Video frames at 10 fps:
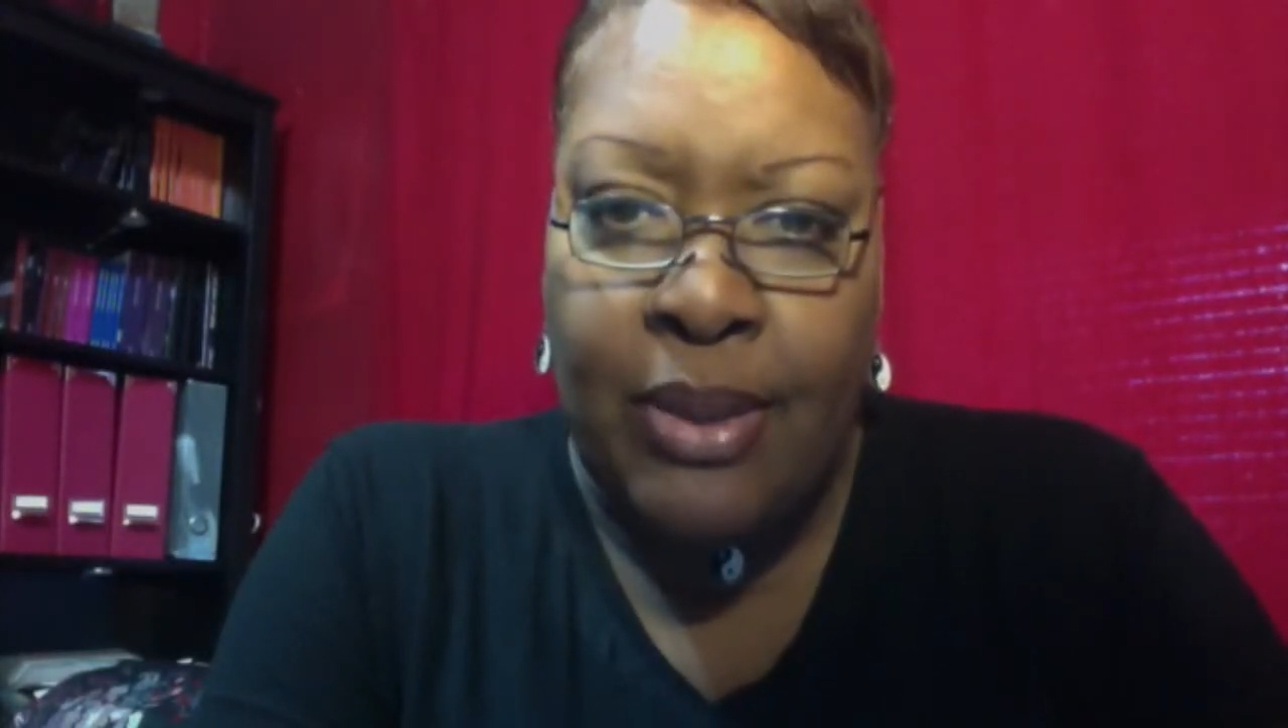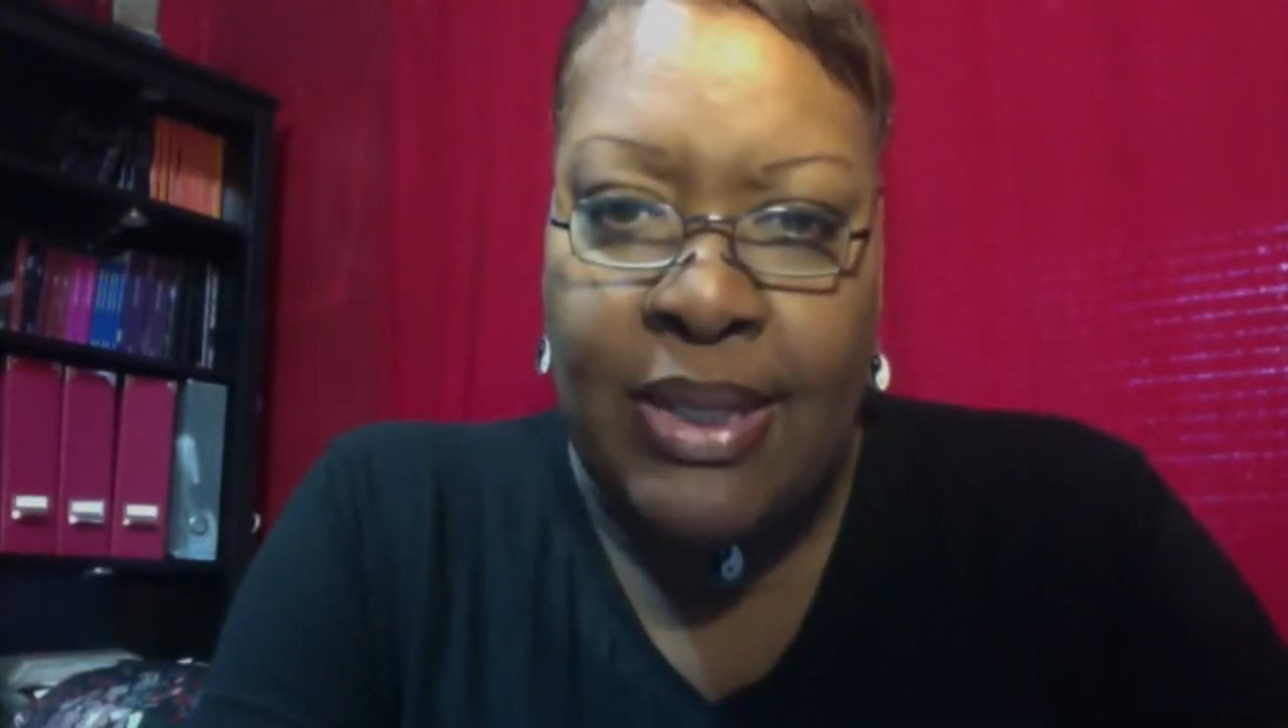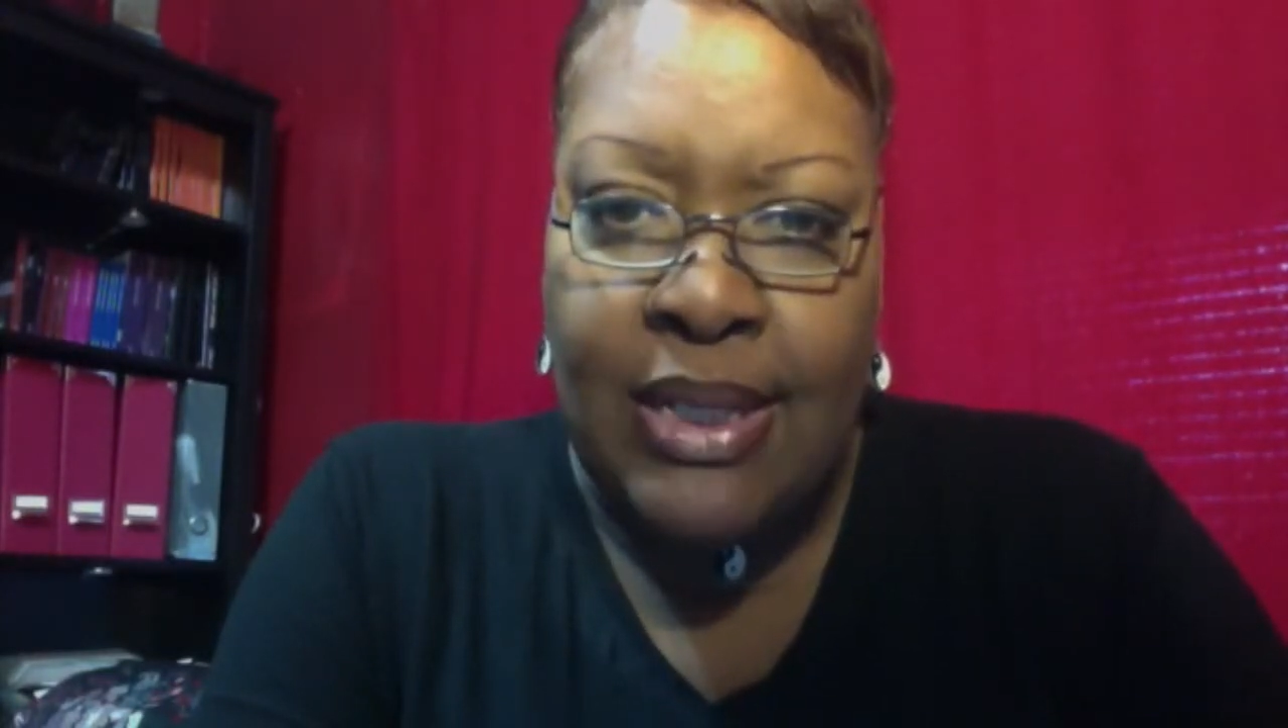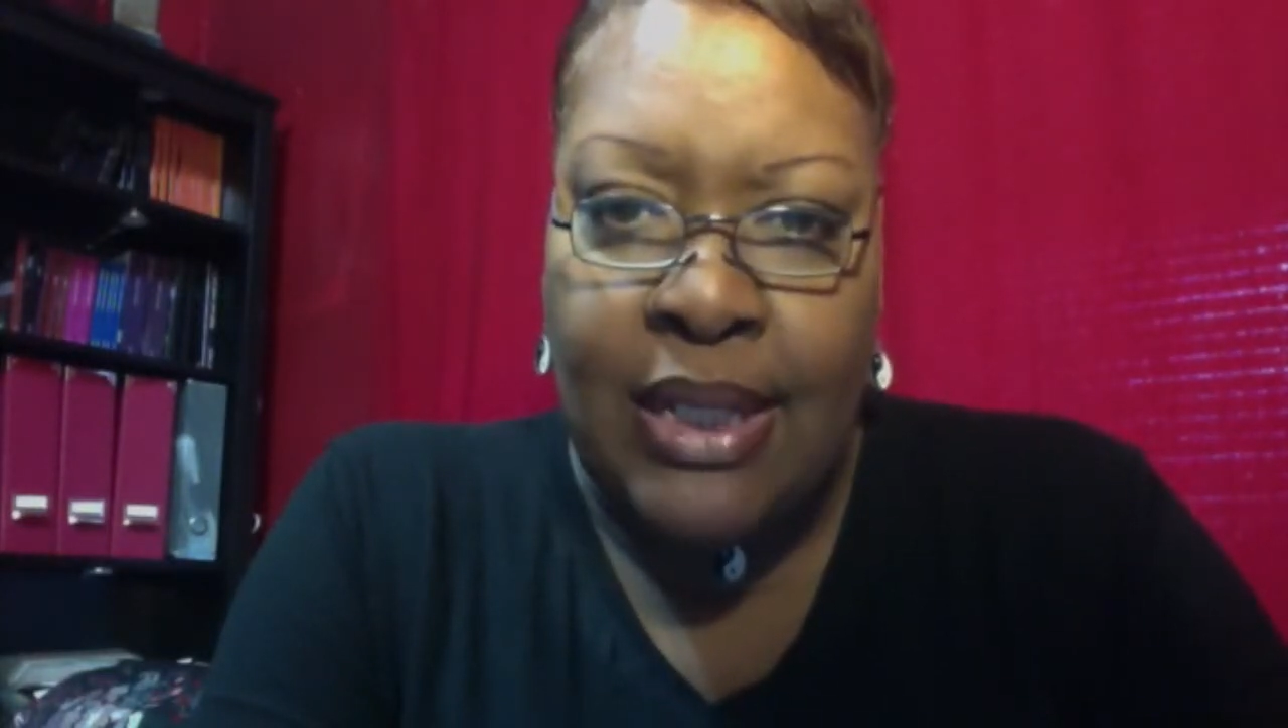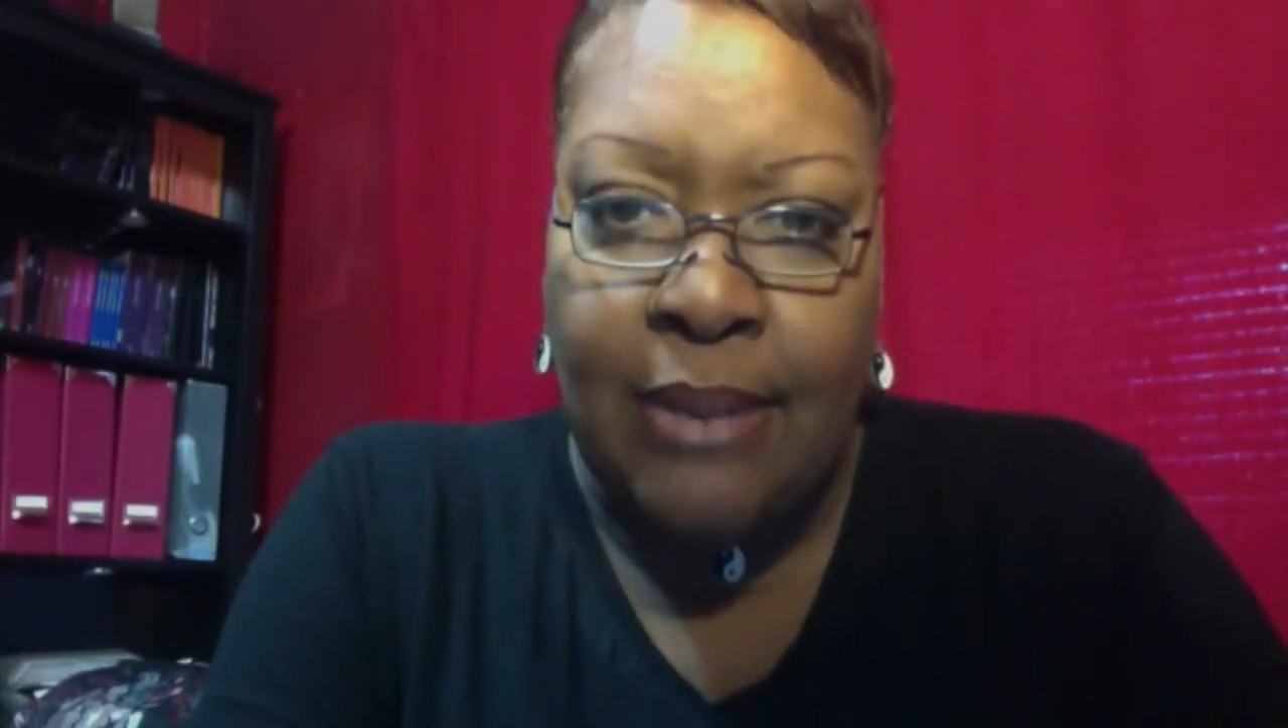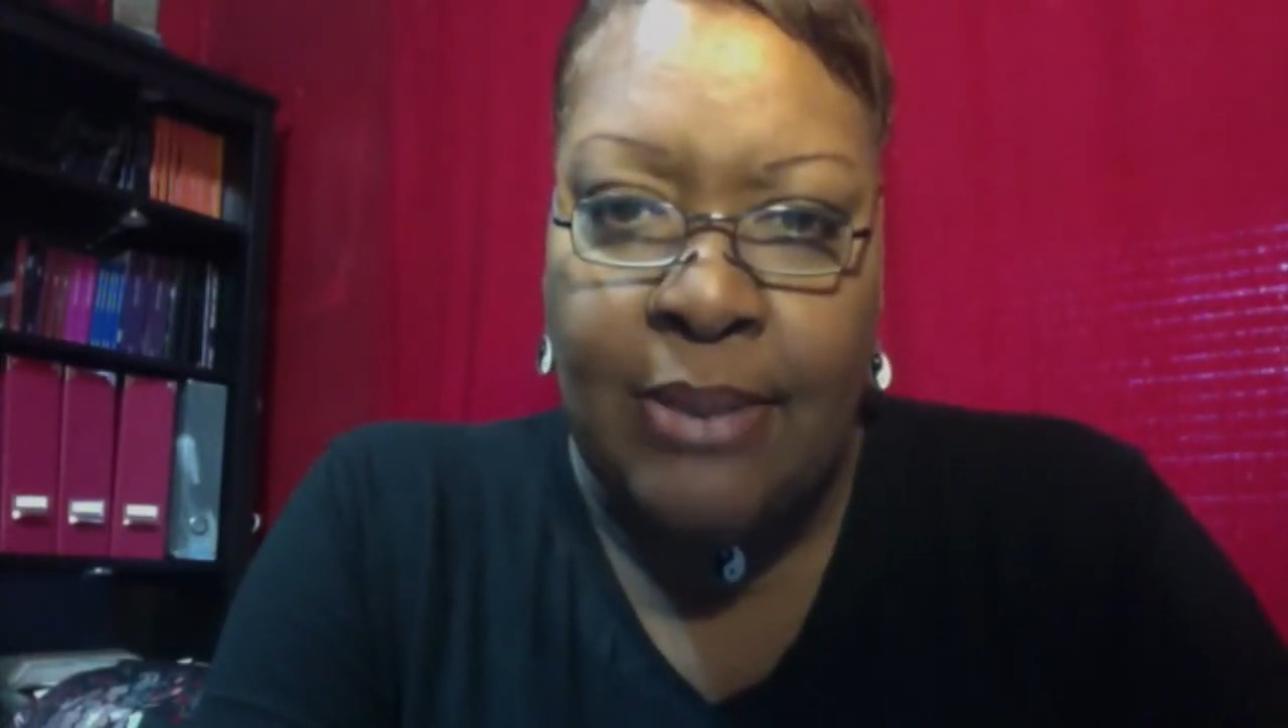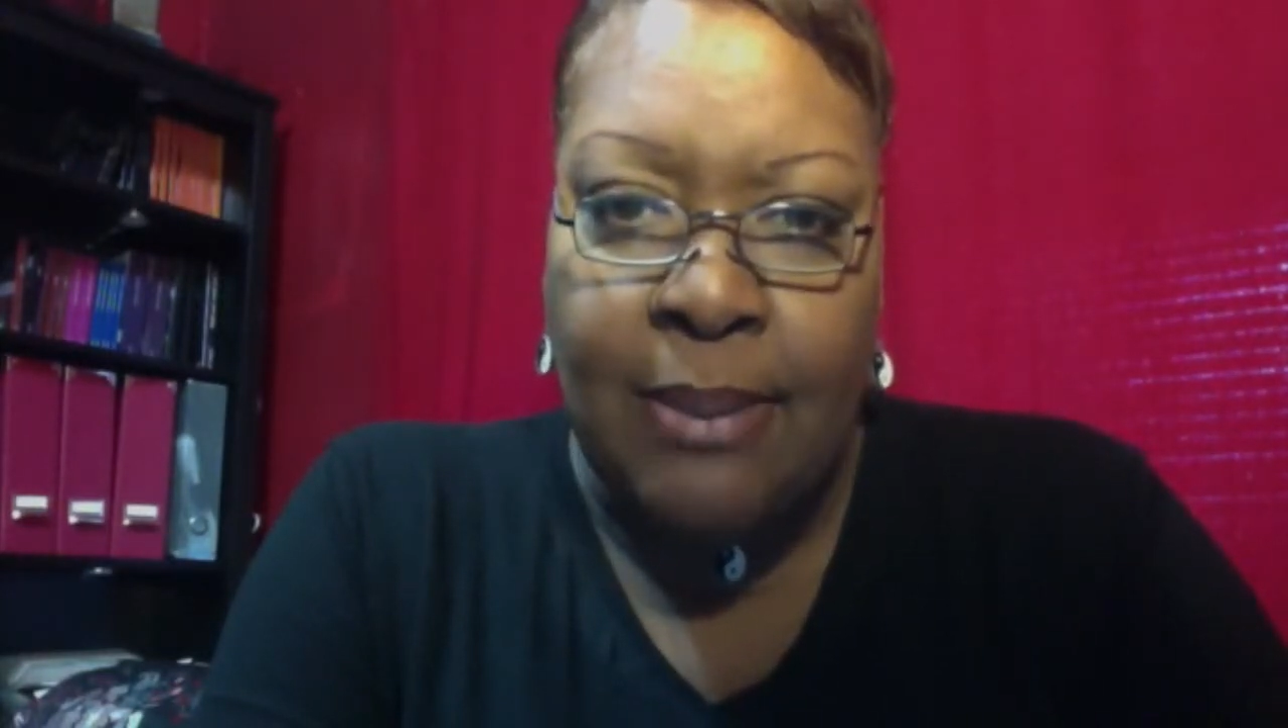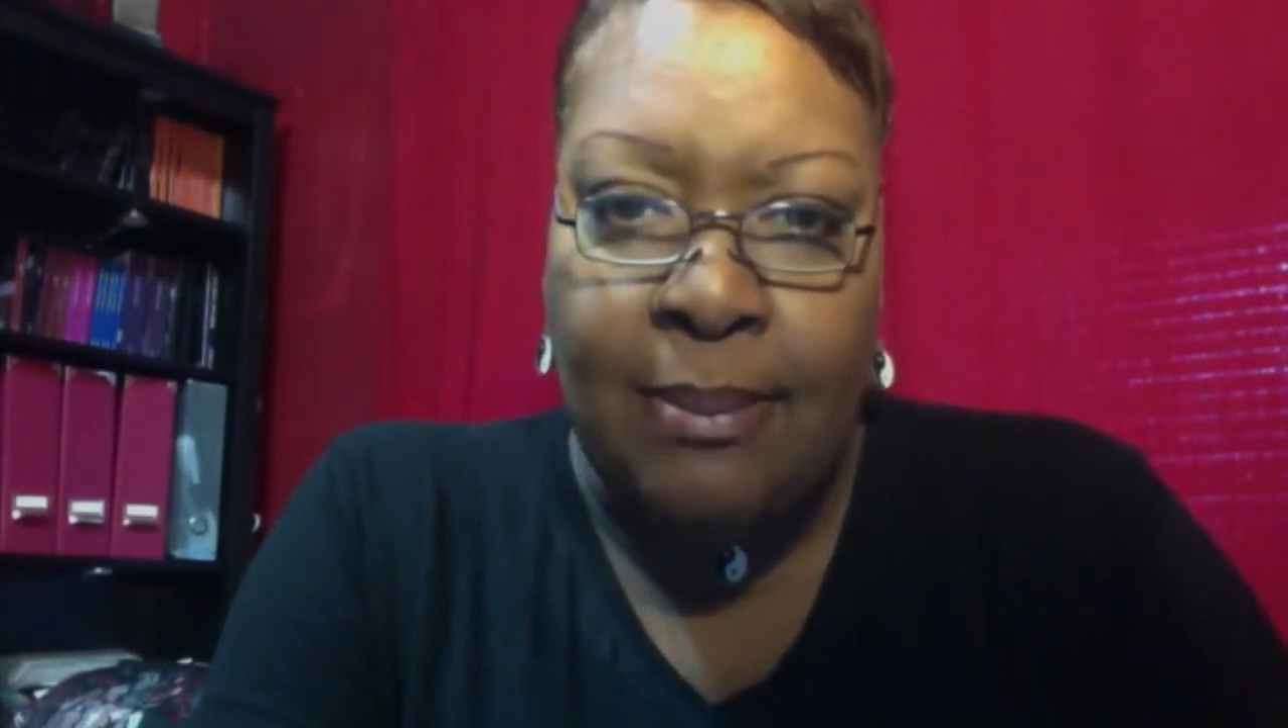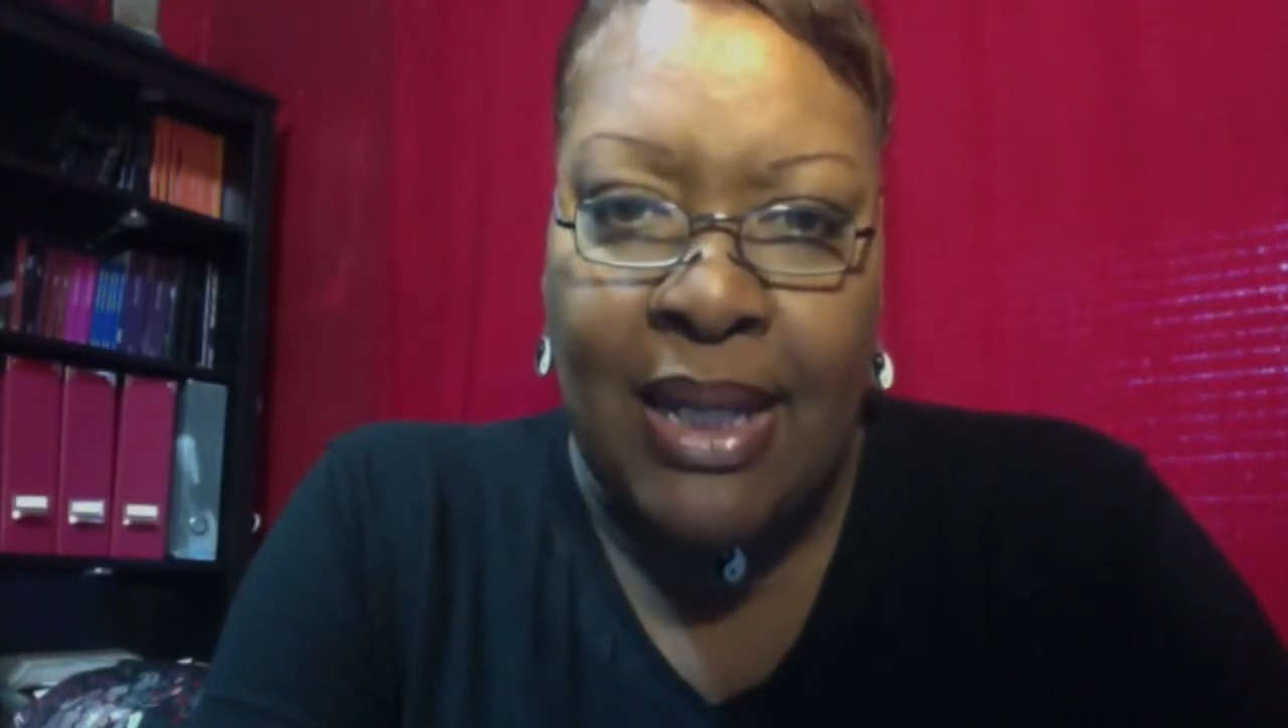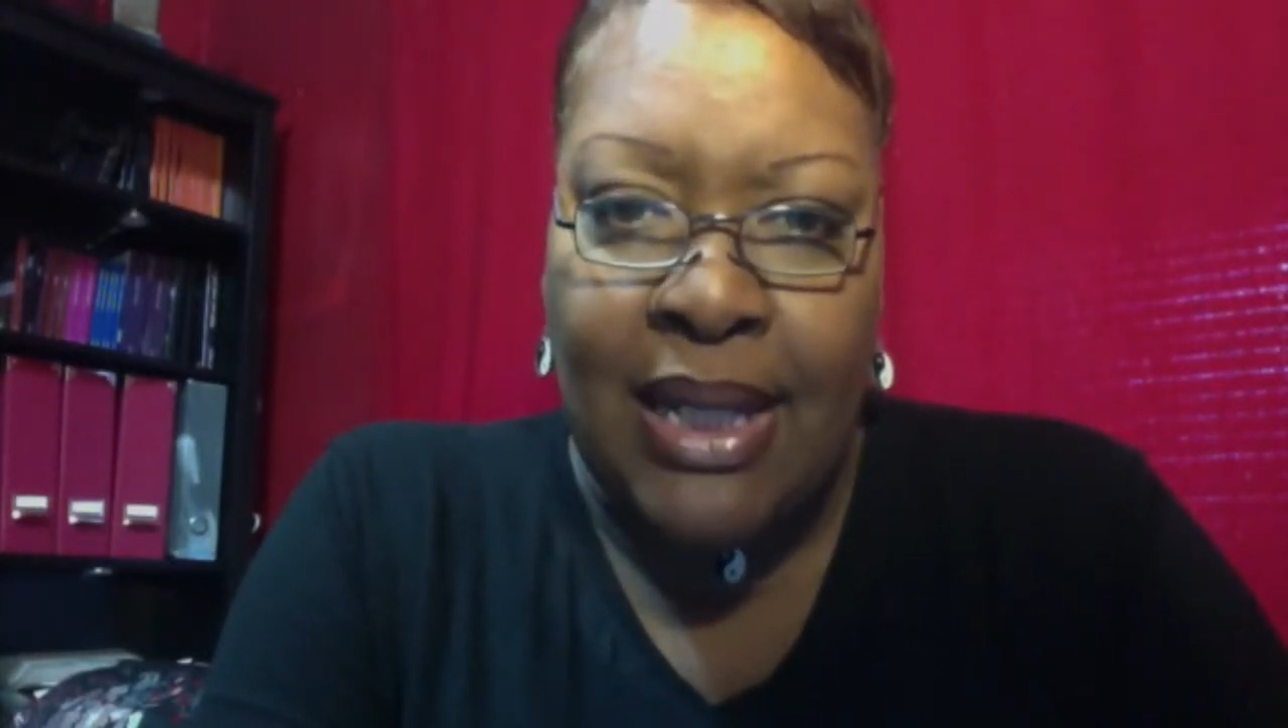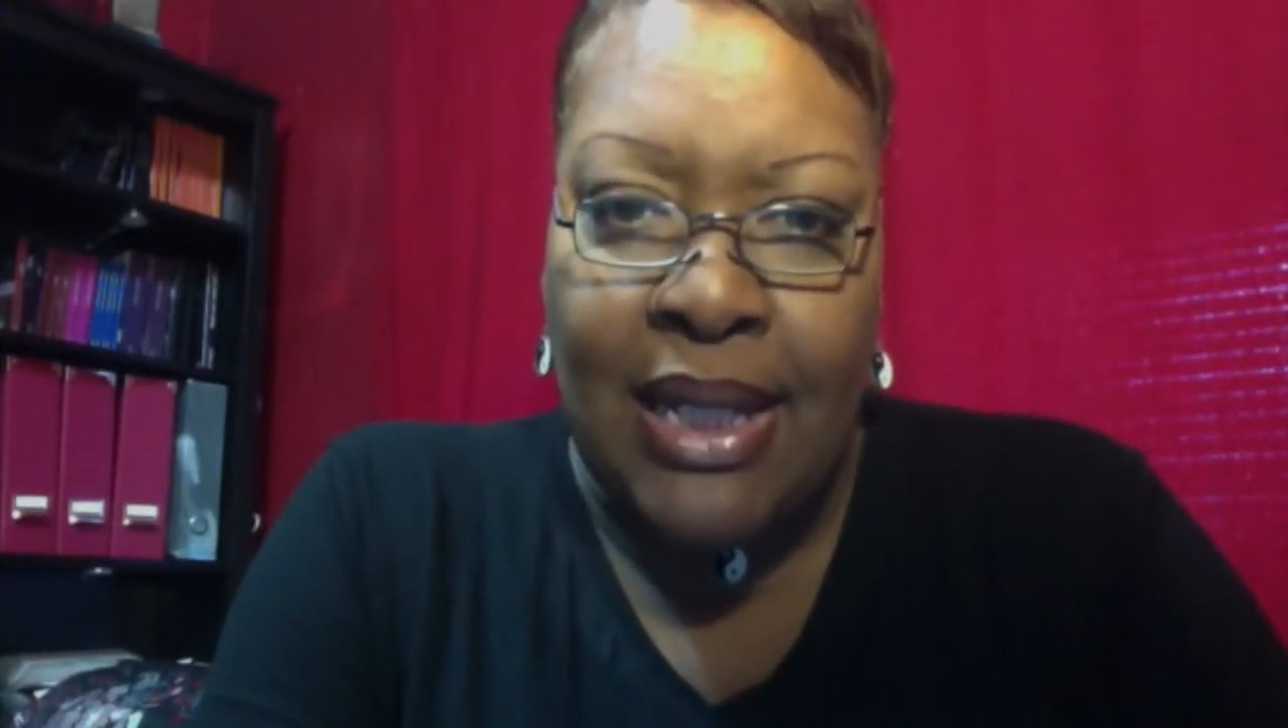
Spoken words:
seemed meek